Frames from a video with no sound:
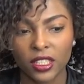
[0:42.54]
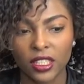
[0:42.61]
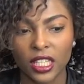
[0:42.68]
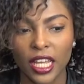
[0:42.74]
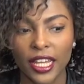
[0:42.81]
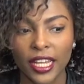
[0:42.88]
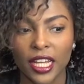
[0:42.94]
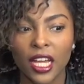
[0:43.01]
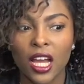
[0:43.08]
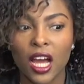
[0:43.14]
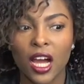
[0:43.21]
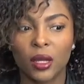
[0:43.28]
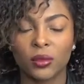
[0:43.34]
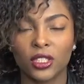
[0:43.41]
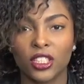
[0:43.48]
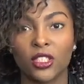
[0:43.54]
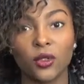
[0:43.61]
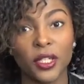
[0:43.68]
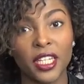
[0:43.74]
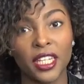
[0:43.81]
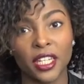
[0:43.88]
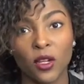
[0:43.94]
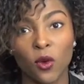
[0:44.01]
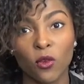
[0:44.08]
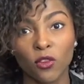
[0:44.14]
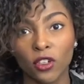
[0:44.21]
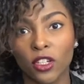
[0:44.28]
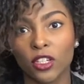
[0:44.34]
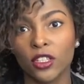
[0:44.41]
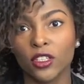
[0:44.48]
like I'm still getting
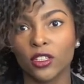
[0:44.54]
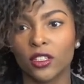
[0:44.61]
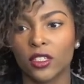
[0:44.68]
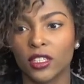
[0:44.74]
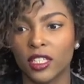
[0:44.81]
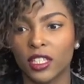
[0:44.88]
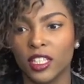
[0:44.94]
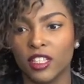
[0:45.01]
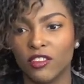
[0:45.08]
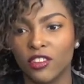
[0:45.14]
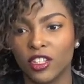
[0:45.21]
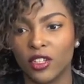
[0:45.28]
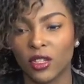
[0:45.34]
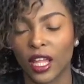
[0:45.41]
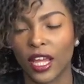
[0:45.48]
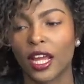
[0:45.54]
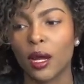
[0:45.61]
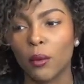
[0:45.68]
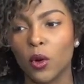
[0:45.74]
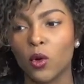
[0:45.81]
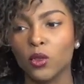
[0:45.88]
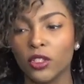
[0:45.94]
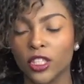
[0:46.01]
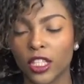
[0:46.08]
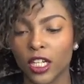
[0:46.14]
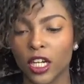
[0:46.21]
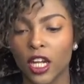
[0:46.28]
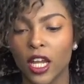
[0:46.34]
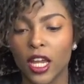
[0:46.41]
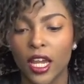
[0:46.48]
over even though like I'm older.
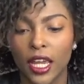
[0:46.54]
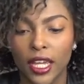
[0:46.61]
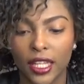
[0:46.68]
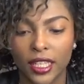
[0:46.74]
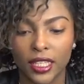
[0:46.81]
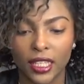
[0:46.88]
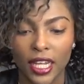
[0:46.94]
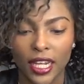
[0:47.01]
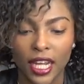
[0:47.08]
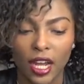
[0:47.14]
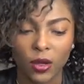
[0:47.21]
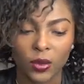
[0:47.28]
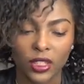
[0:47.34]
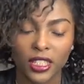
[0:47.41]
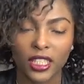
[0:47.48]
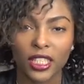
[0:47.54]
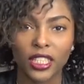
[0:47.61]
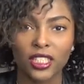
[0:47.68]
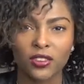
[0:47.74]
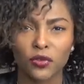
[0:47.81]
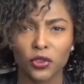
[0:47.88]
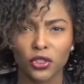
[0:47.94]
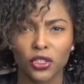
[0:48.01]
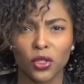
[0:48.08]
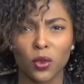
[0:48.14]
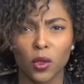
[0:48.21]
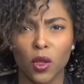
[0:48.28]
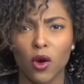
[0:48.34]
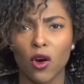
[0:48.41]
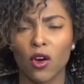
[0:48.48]
Like I was teased for so
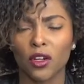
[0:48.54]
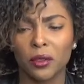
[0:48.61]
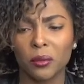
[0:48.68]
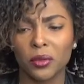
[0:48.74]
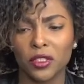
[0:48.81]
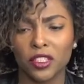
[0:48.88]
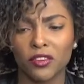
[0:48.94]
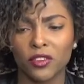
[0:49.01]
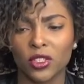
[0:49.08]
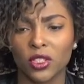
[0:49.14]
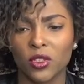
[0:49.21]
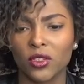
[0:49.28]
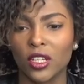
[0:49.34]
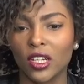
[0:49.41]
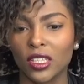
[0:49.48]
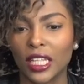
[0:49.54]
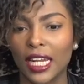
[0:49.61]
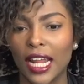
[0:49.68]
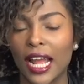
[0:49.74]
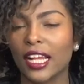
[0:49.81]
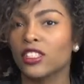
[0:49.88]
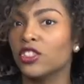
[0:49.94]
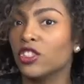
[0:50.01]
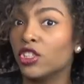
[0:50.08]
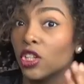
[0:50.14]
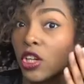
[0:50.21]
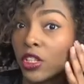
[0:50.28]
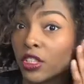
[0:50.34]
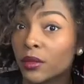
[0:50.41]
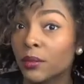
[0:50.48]
long and bullied for so long that I actually
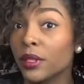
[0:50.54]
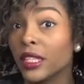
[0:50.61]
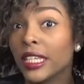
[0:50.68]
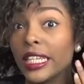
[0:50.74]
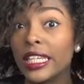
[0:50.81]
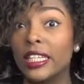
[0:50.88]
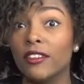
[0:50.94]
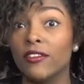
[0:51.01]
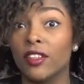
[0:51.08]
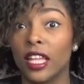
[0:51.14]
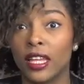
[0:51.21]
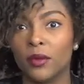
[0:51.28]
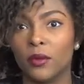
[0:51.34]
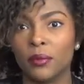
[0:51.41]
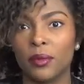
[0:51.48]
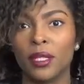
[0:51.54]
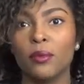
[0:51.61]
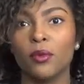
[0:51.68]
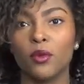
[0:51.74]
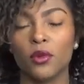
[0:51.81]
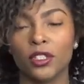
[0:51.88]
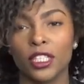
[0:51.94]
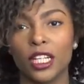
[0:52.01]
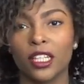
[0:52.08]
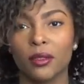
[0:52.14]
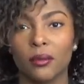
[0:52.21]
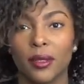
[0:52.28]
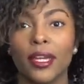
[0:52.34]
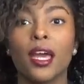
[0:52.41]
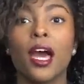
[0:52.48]
started to believe like what people were
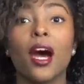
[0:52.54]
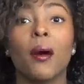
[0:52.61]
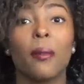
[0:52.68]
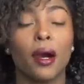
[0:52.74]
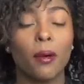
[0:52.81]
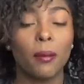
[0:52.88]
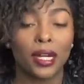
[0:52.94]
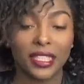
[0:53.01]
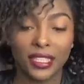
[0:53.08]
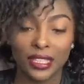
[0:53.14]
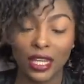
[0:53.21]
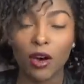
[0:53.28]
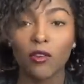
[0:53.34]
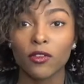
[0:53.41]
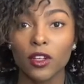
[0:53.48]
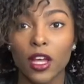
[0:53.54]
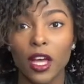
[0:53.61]
telling me about myself.